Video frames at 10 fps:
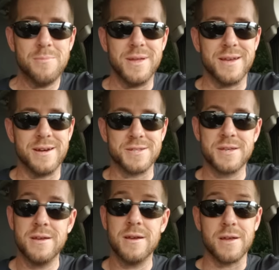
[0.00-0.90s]
because,
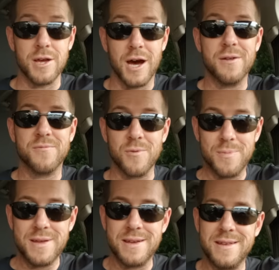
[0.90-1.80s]
God
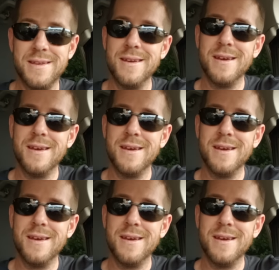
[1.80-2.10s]
forbid,